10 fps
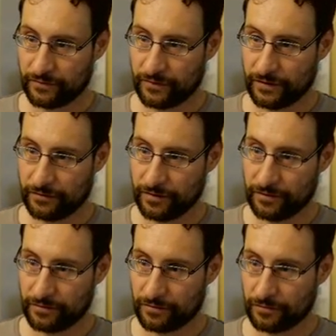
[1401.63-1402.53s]

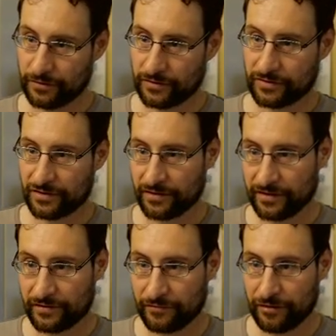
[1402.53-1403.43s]
very old, actually,
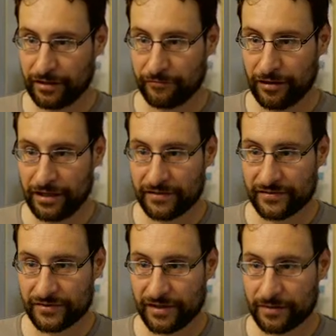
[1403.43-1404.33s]
really
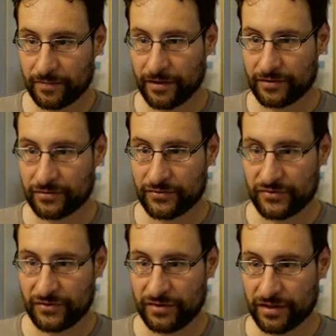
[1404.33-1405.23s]
isn't that bad to
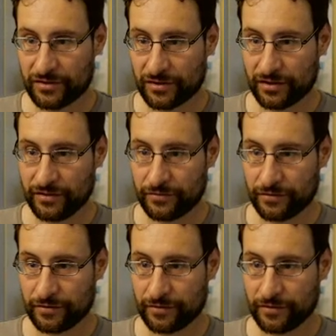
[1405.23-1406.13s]
see, actually, your...